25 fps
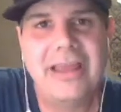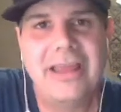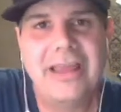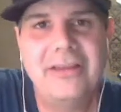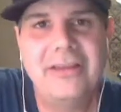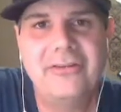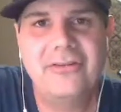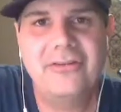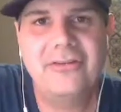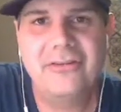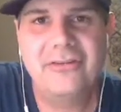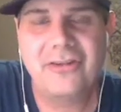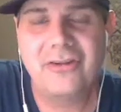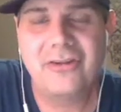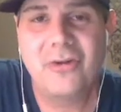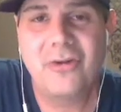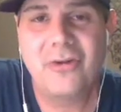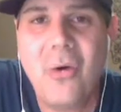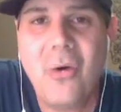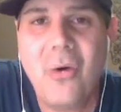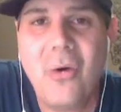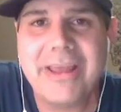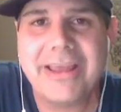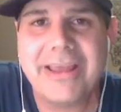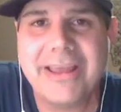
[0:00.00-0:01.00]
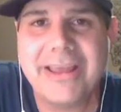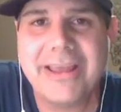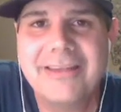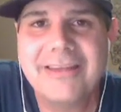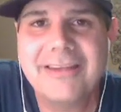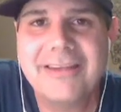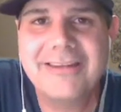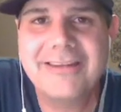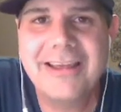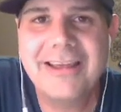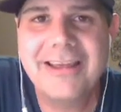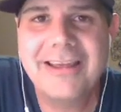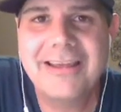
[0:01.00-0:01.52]
chased. It's
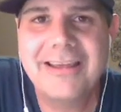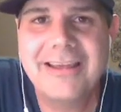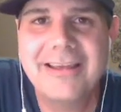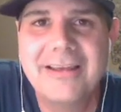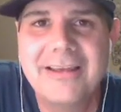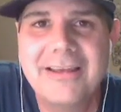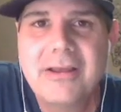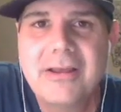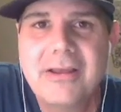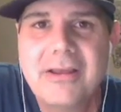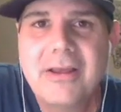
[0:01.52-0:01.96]
annoying, isn't it?